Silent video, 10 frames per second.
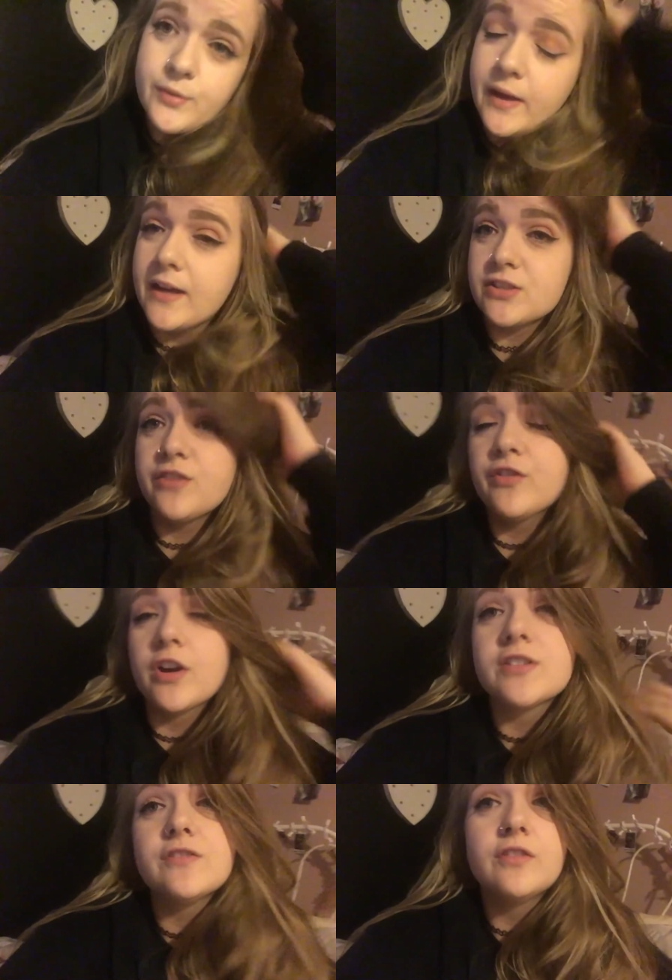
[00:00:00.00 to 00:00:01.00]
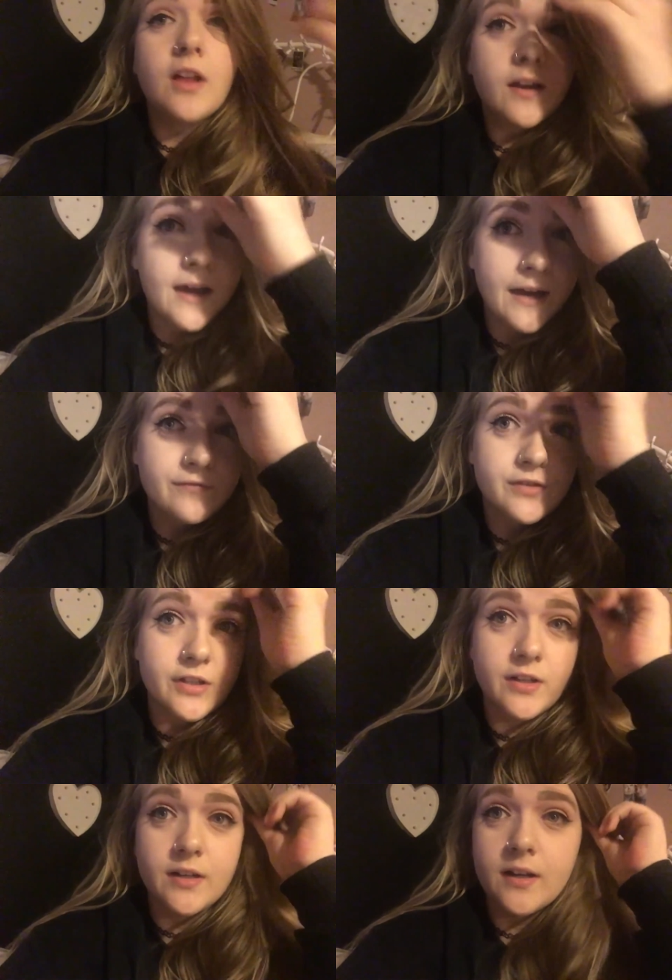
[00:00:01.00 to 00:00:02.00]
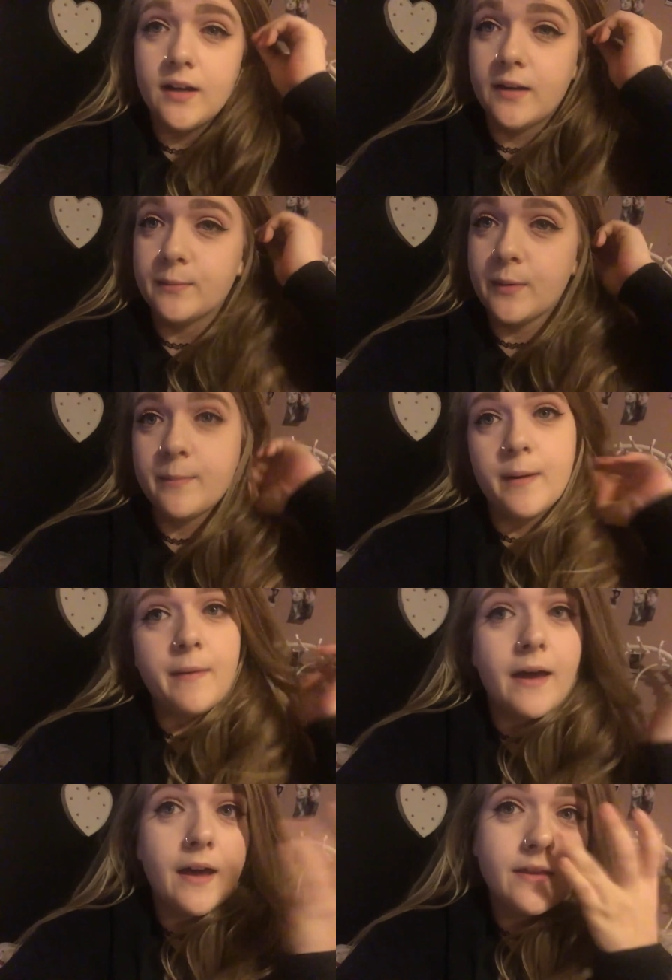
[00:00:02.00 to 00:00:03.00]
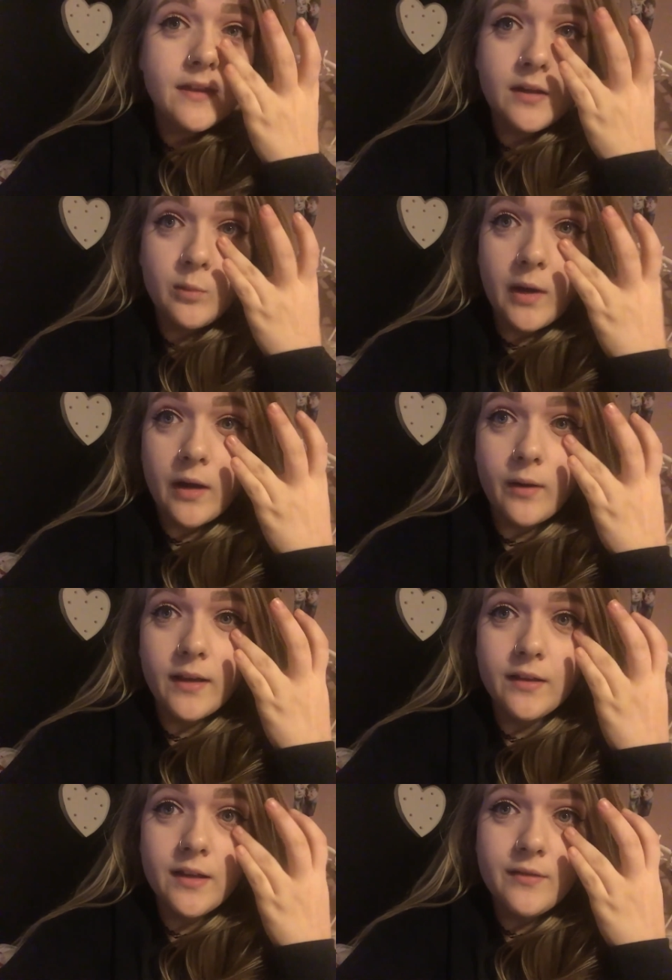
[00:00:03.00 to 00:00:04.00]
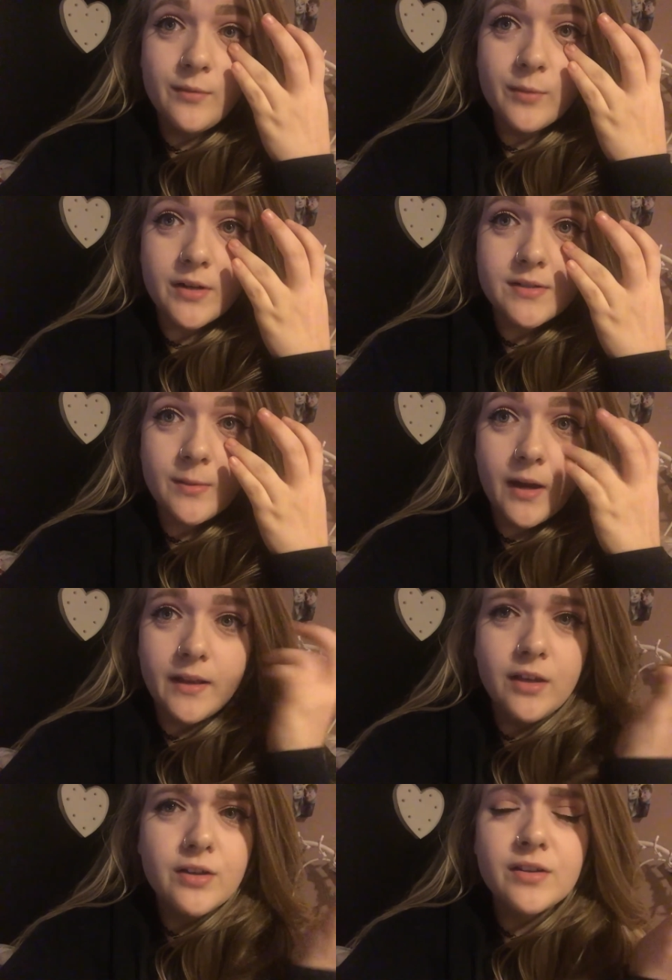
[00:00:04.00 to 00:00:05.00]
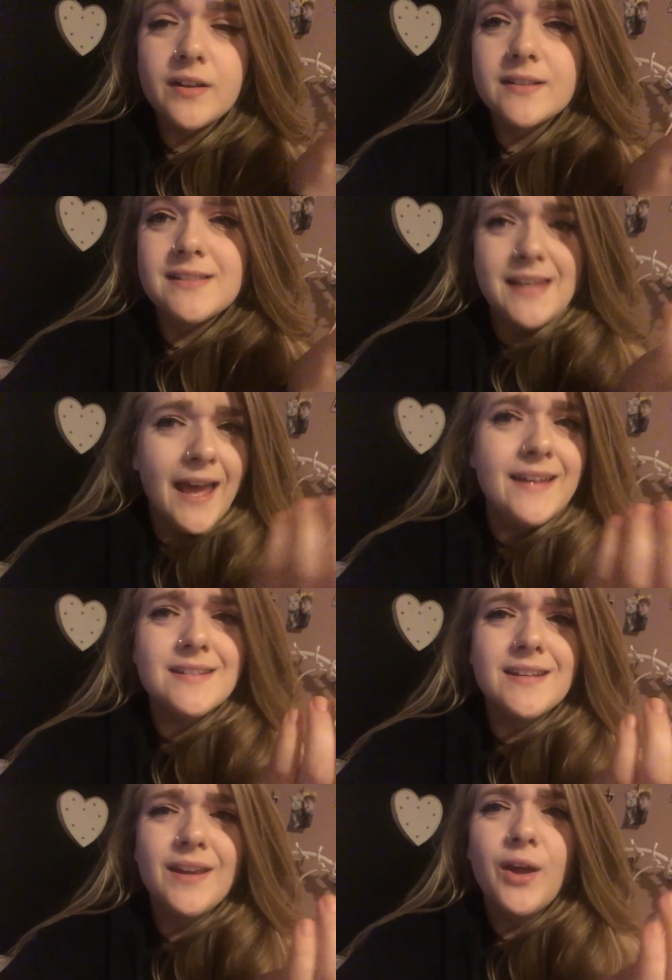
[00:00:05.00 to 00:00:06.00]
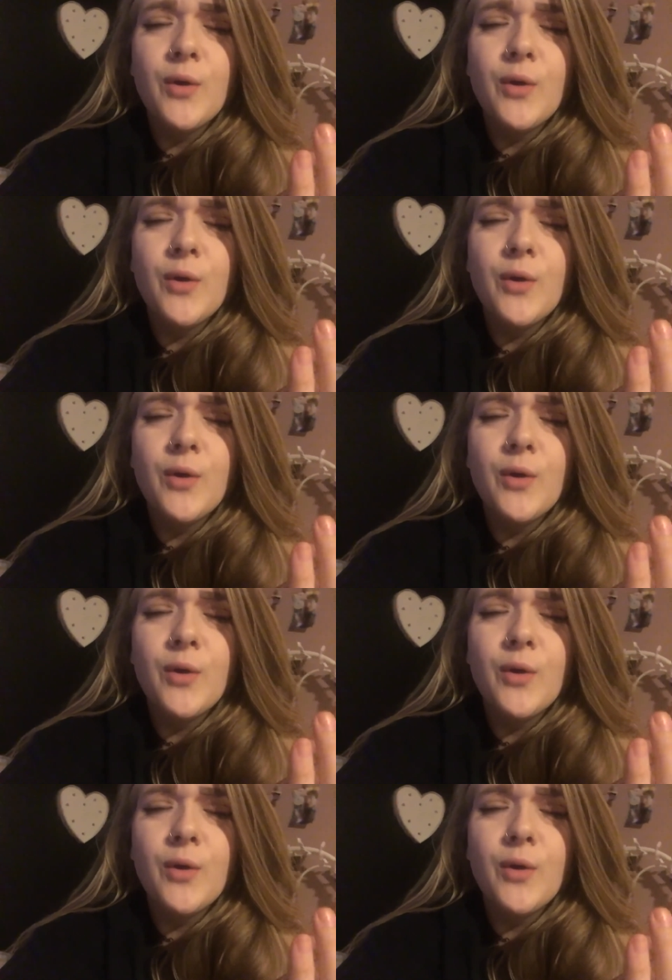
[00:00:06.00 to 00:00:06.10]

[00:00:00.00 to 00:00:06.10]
So I actually forgot to vlog after um, my bath, and wow, I look even worse. I look dead.